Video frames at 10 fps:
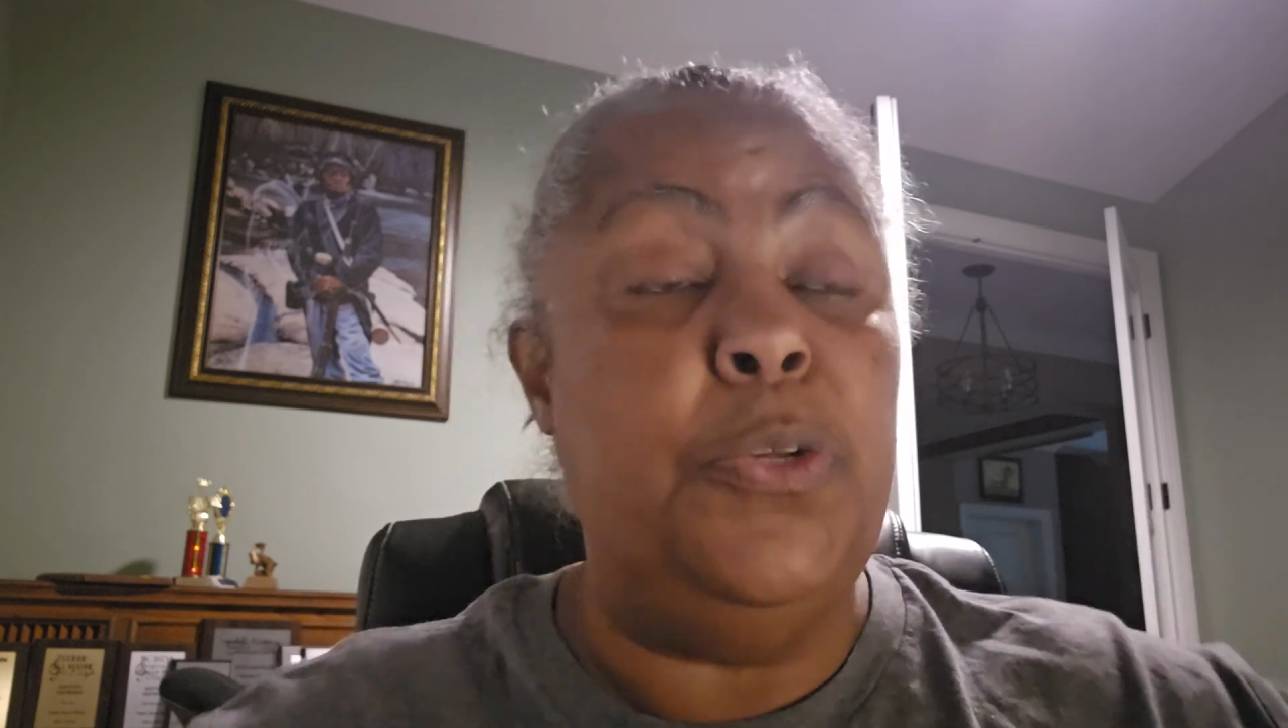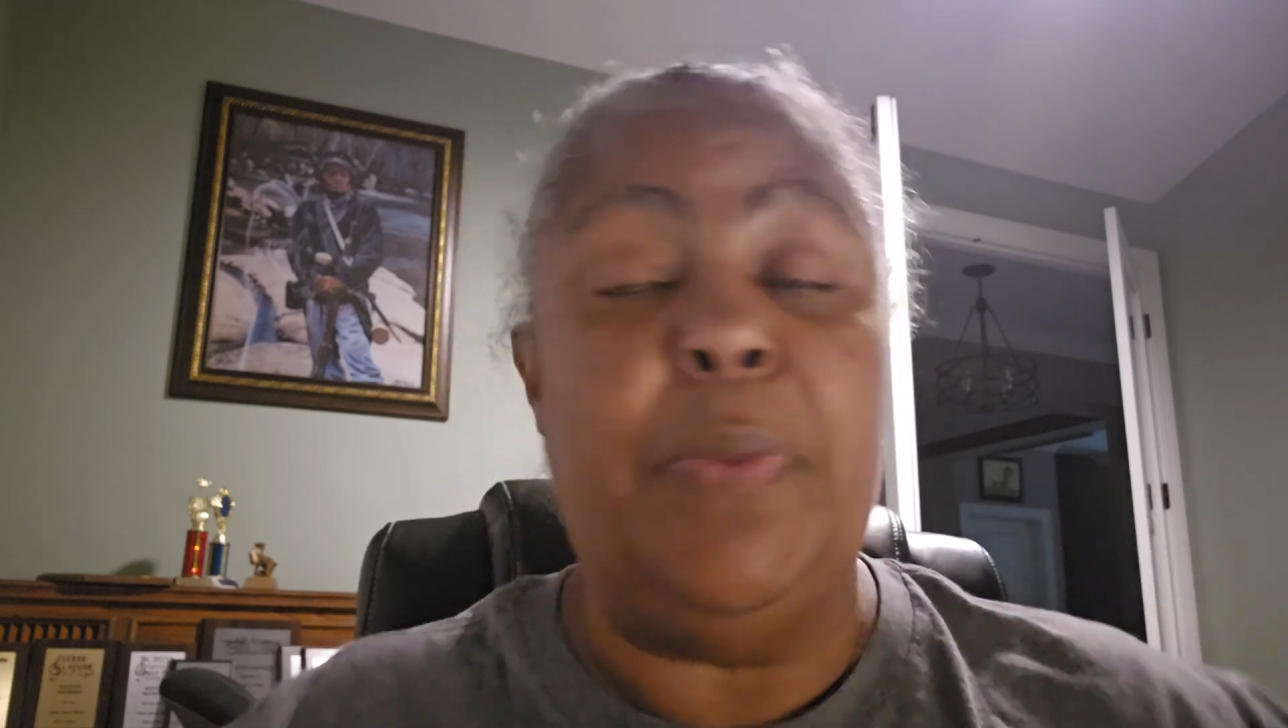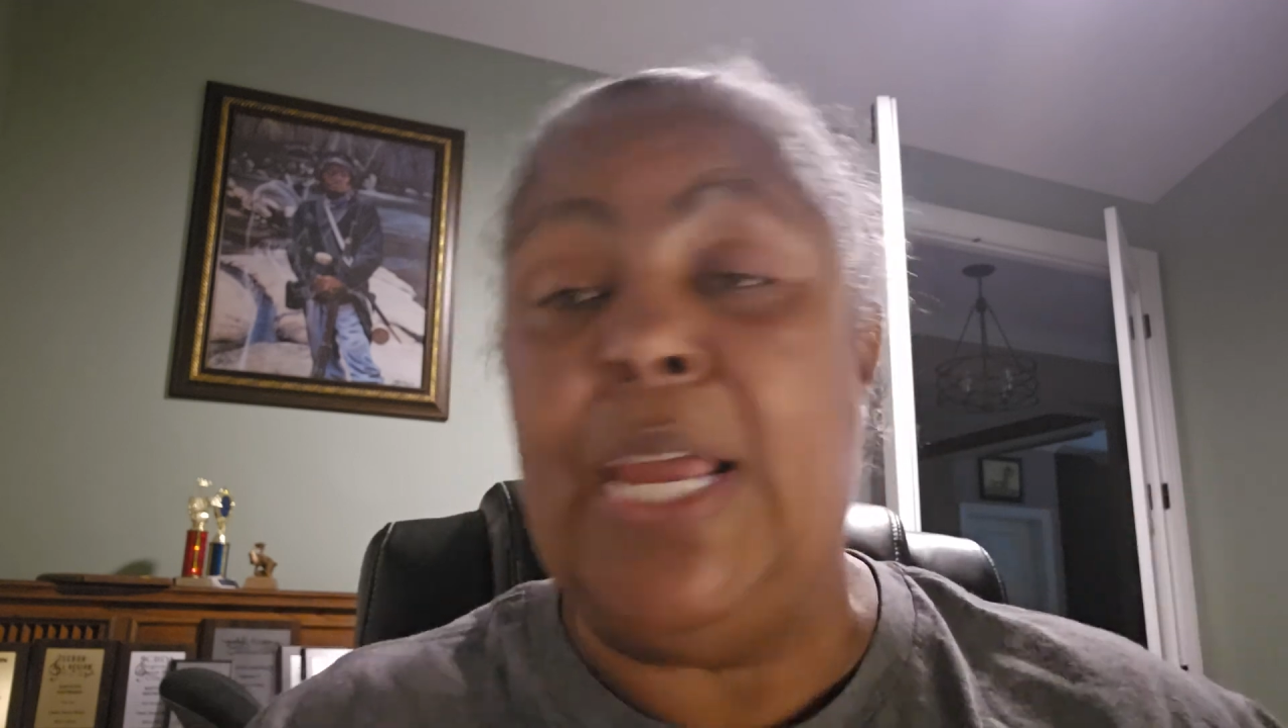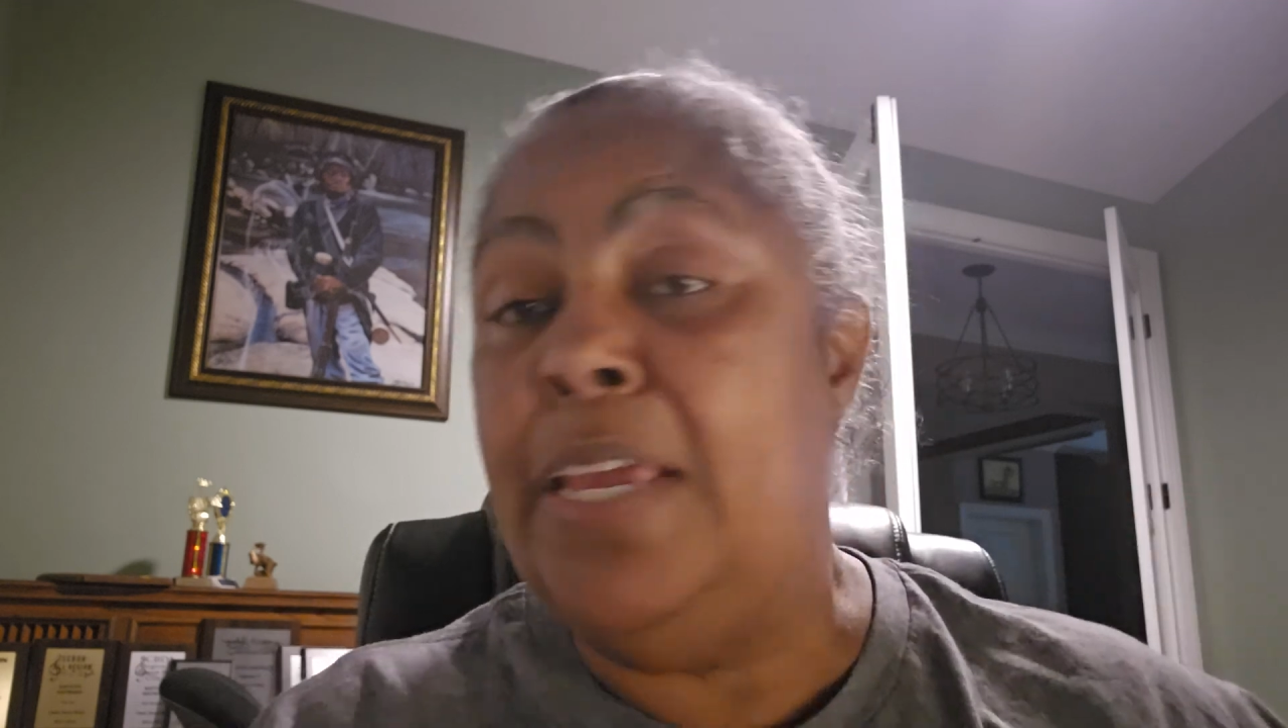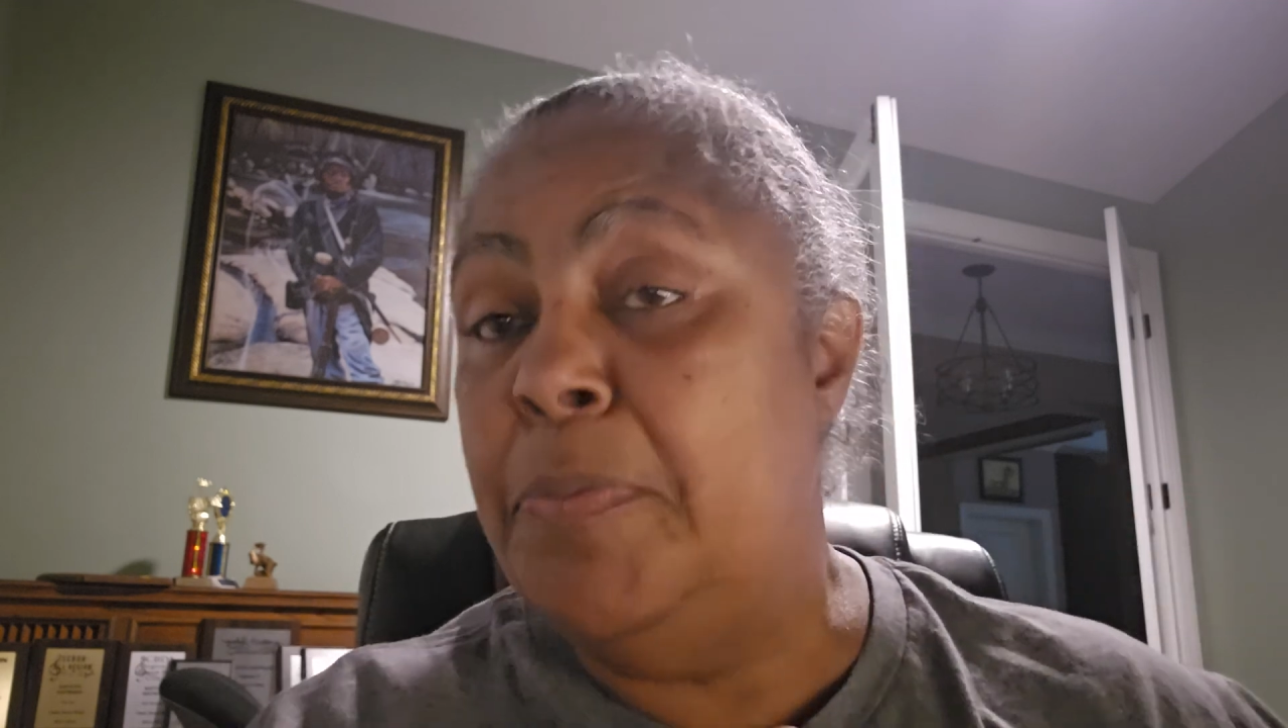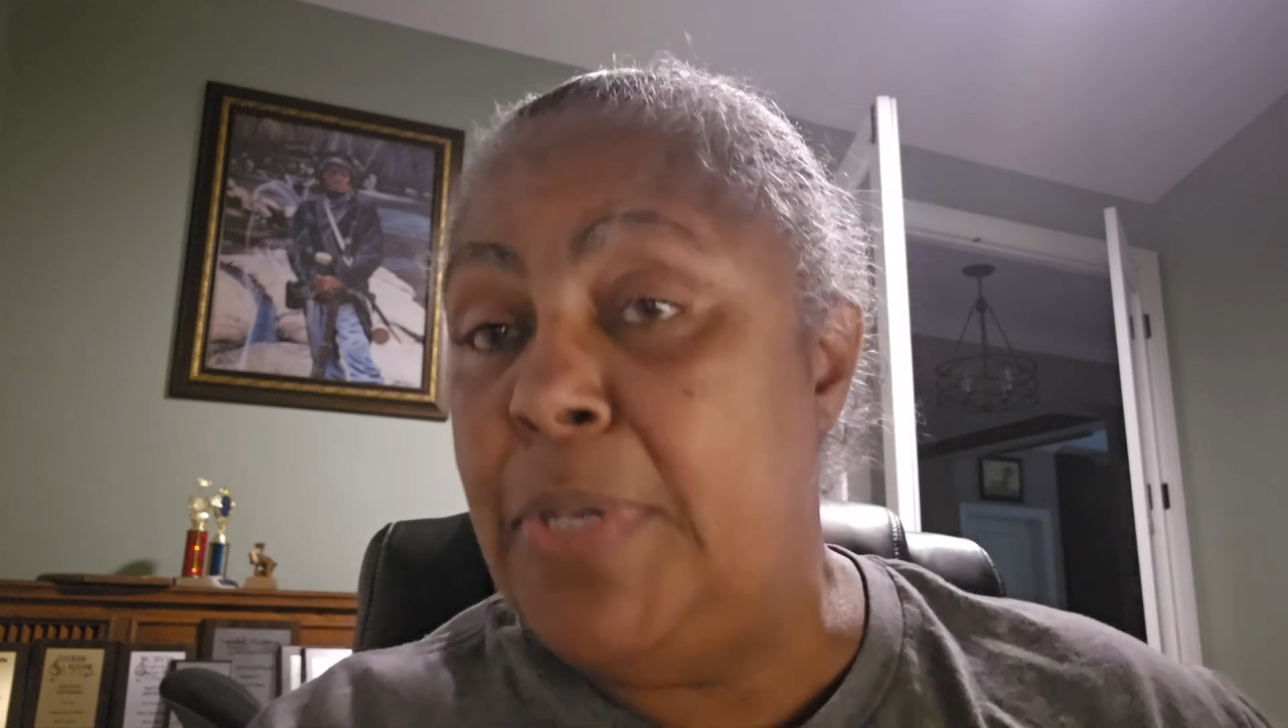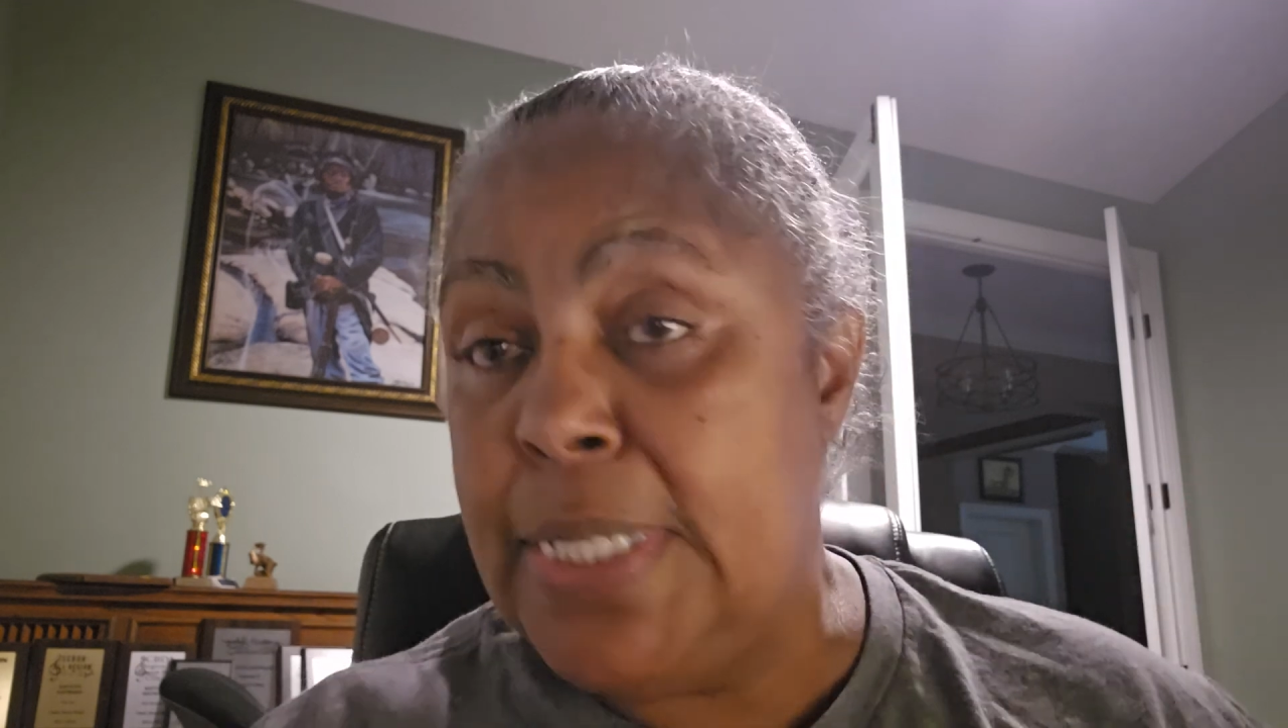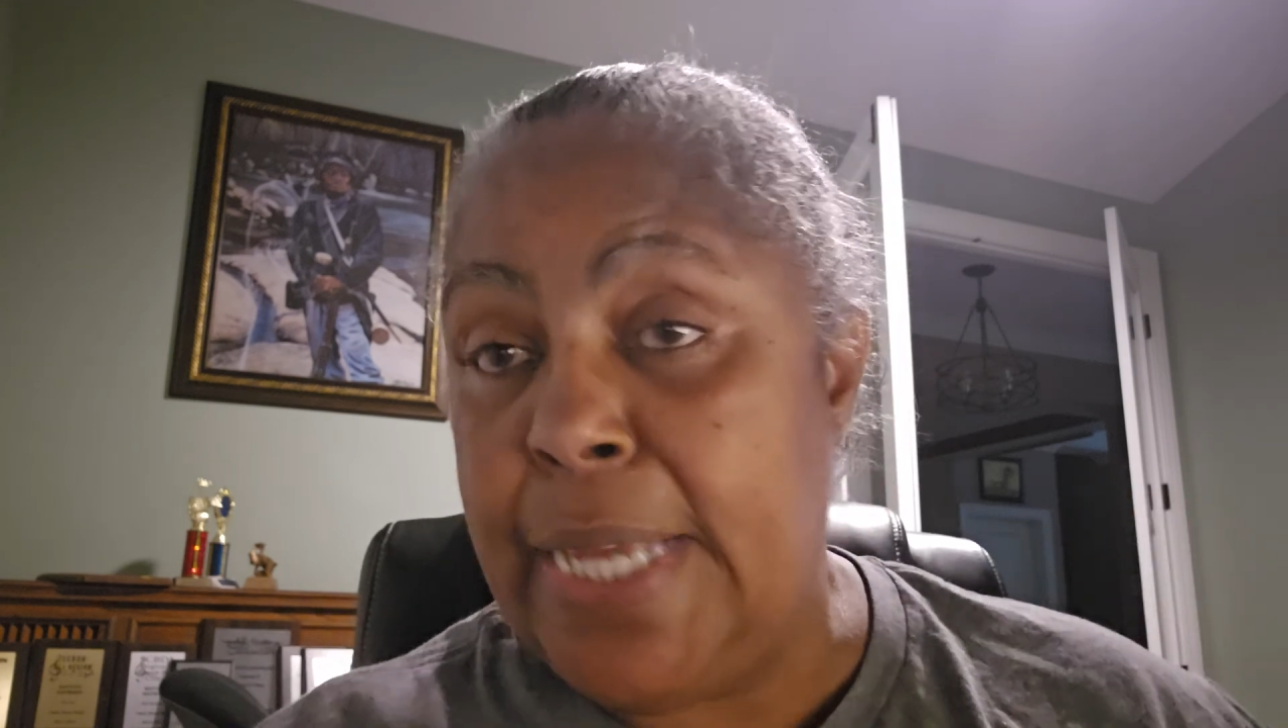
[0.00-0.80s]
or you might hear me